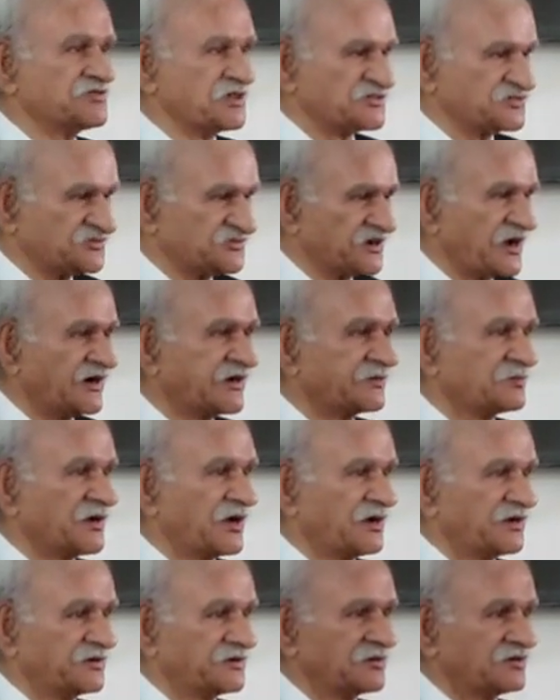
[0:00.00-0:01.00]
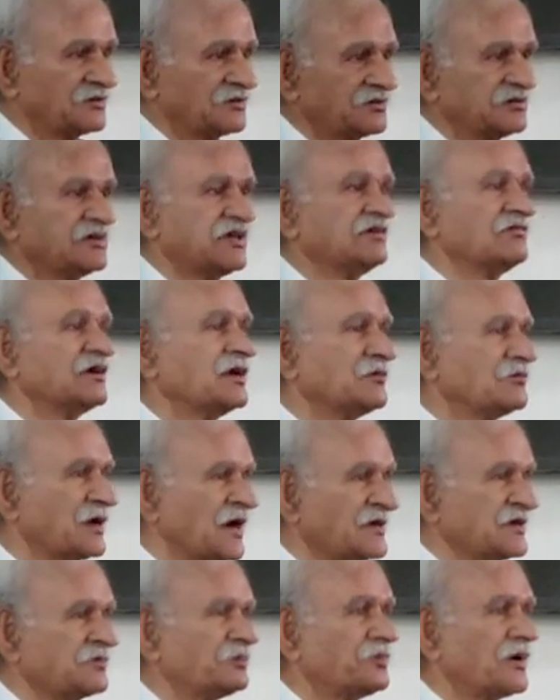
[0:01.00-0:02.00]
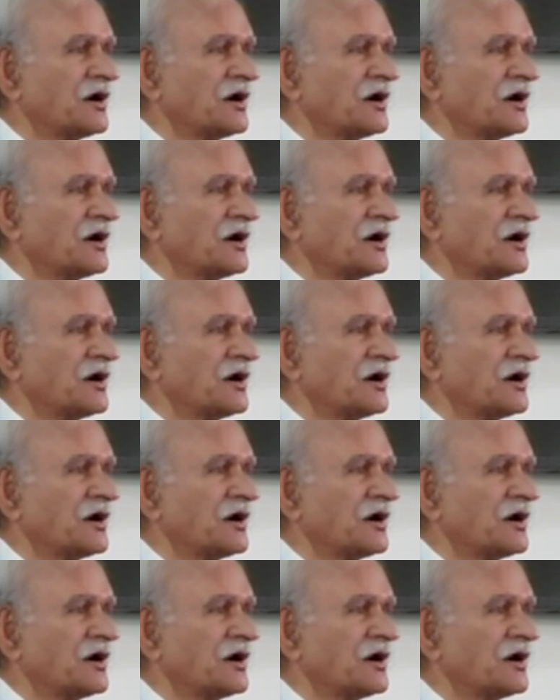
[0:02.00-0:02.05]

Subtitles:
the statement given by a